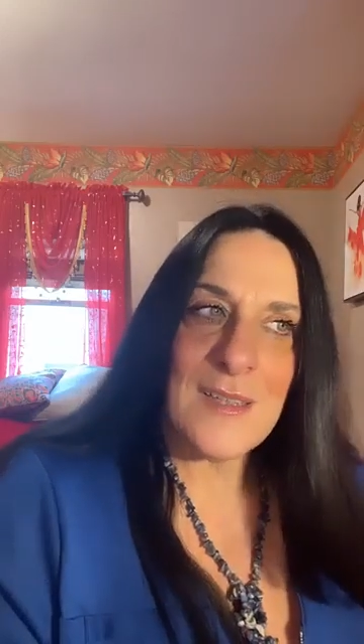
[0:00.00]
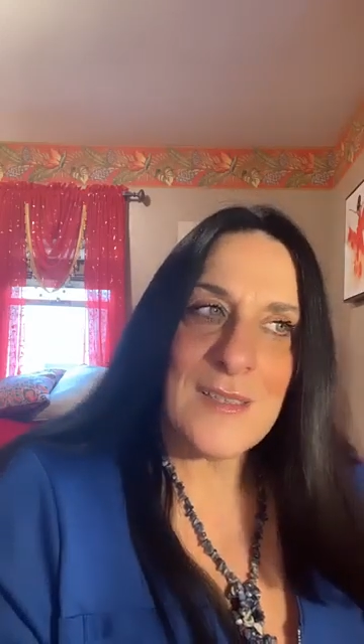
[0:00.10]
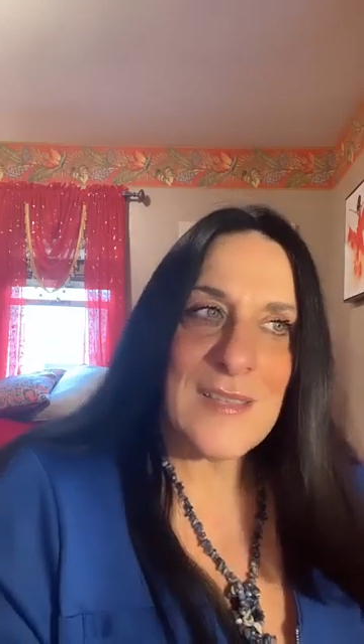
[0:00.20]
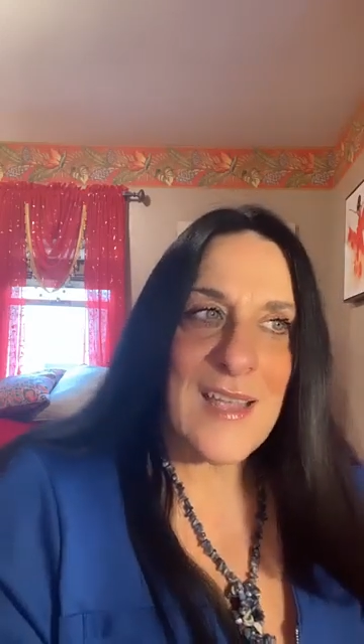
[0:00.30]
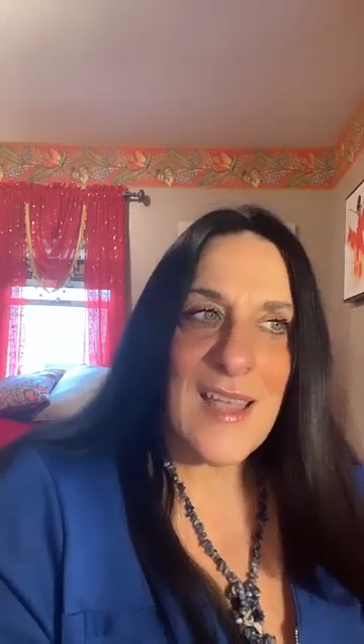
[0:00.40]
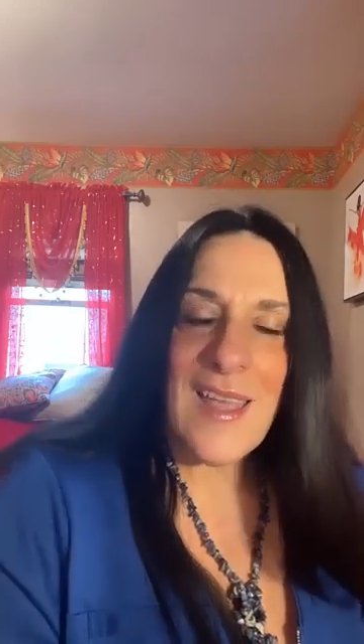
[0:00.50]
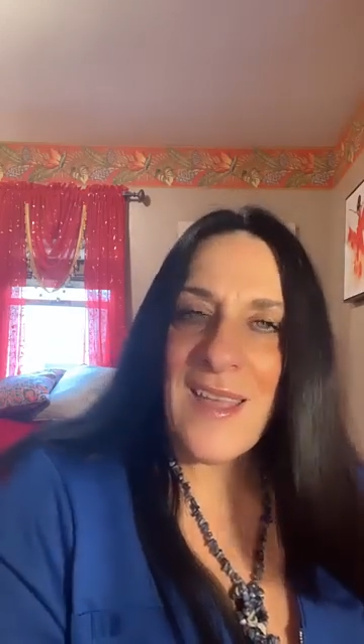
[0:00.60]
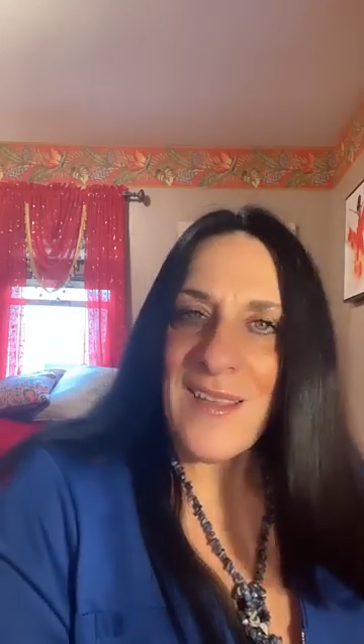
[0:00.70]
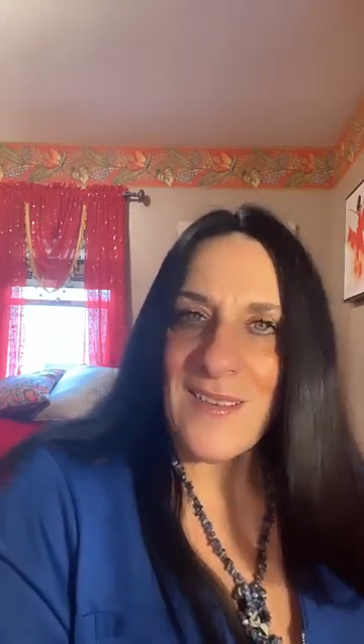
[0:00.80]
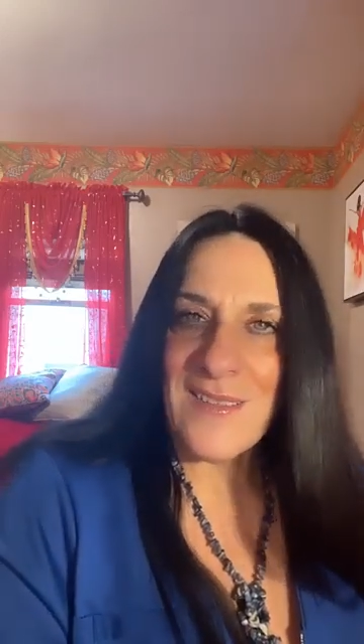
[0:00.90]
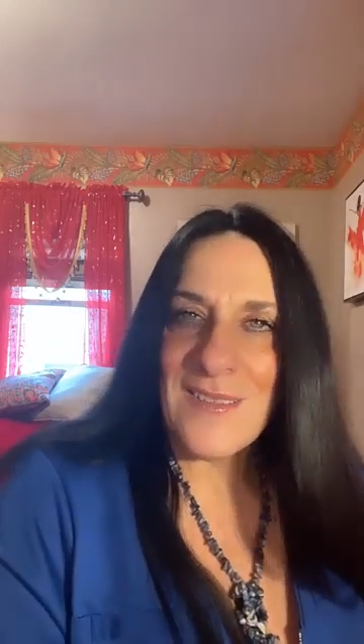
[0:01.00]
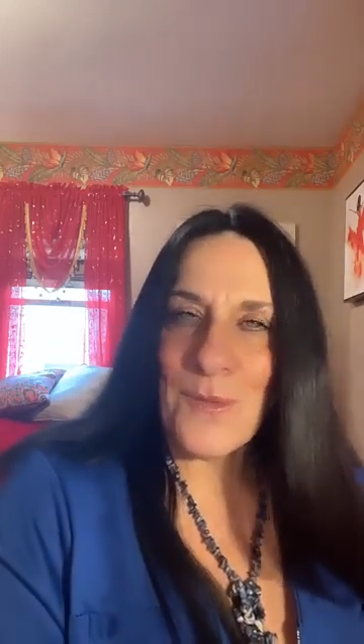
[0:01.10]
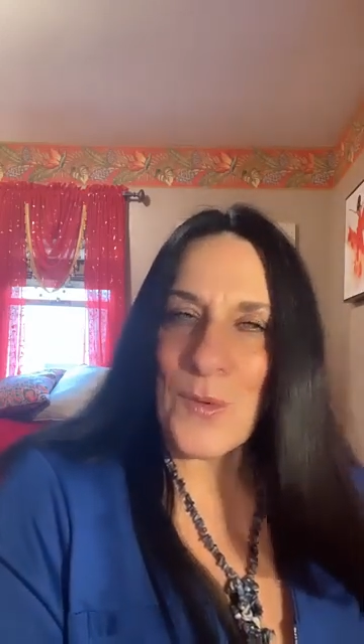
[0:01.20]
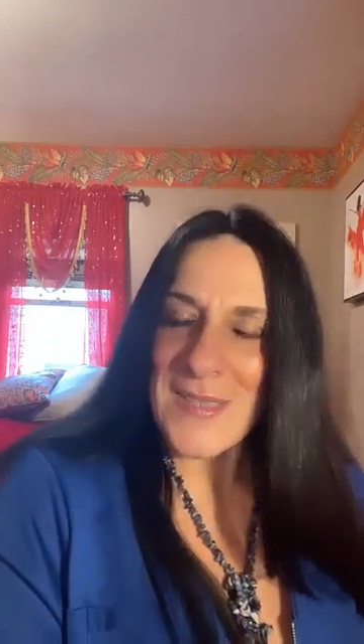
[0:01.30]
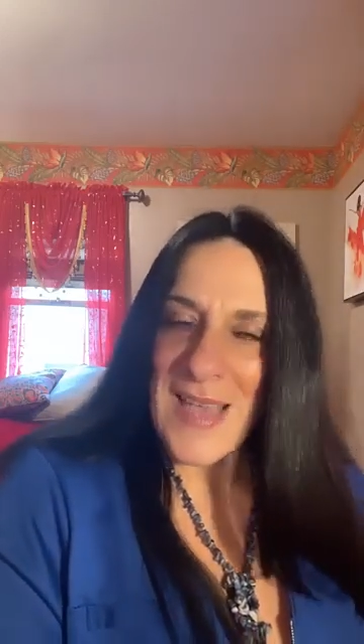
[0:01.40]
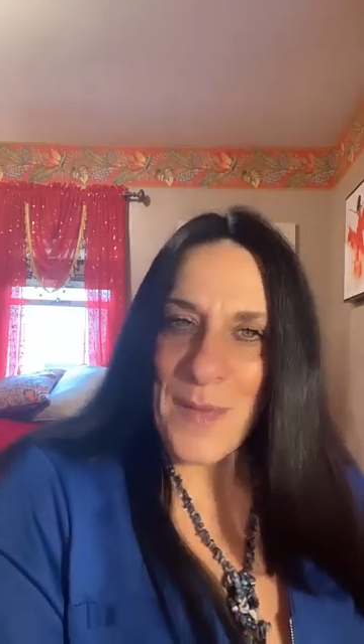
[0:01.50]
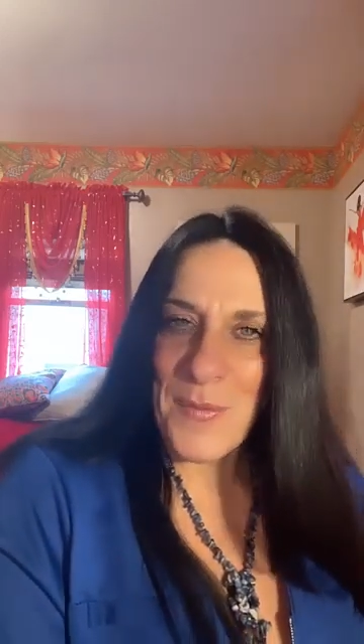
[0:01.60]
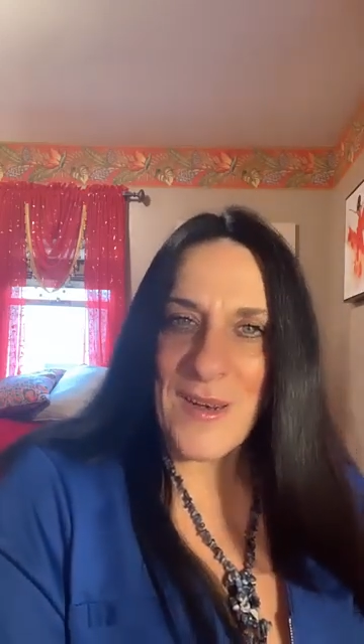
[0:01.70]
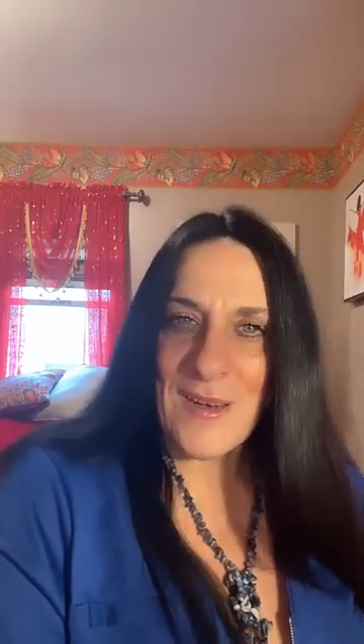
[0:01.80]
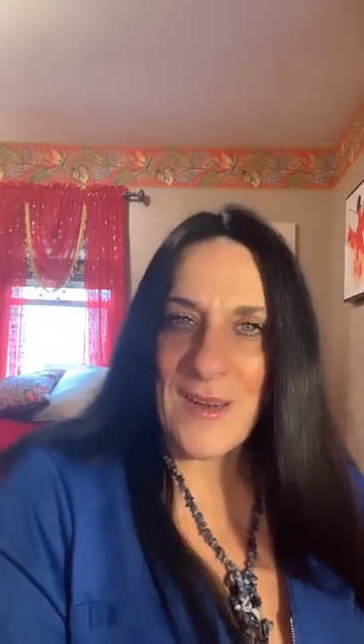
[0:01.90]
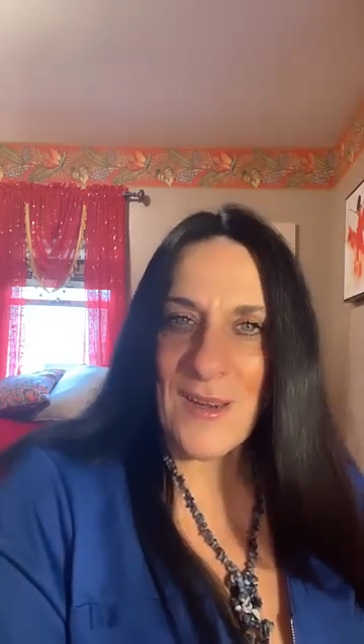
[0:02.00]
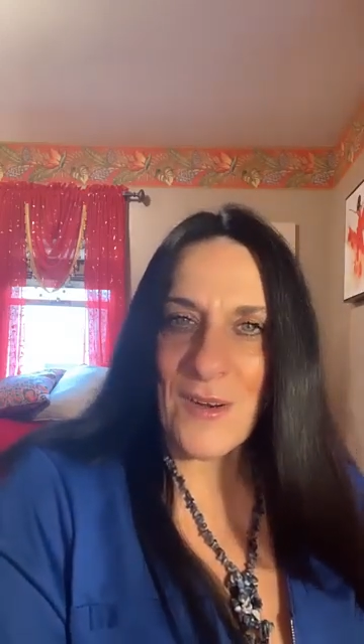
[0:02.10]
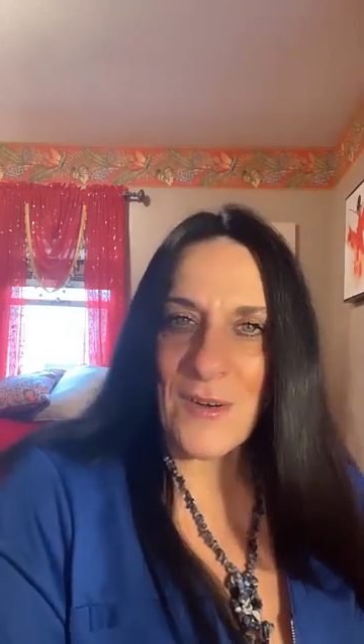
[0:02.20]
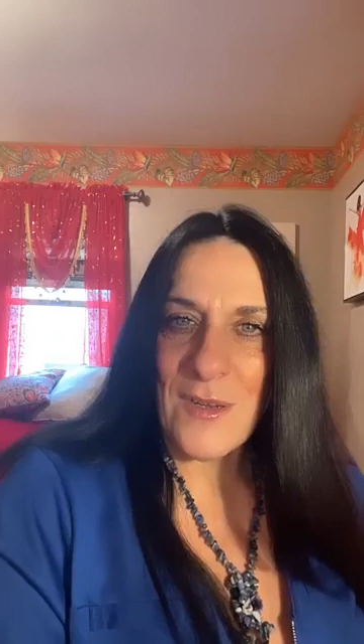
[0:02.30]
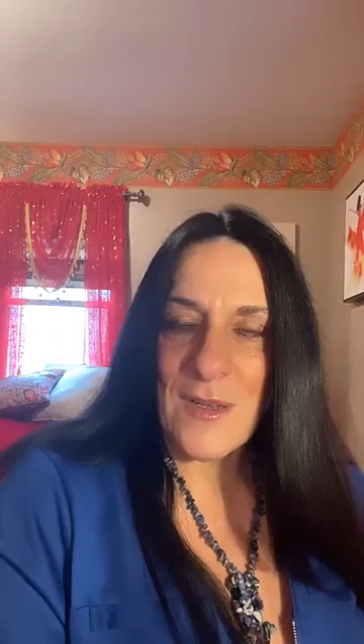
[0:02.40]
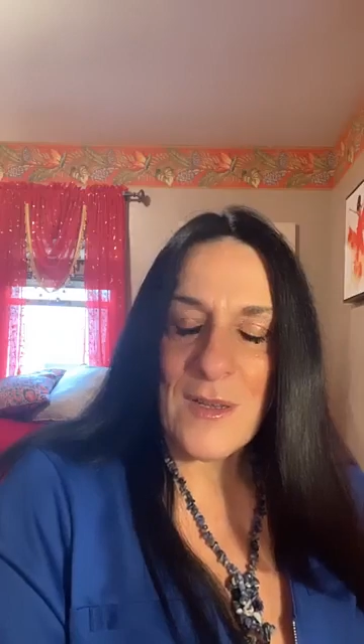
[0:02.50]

and say, hey, what's happening here?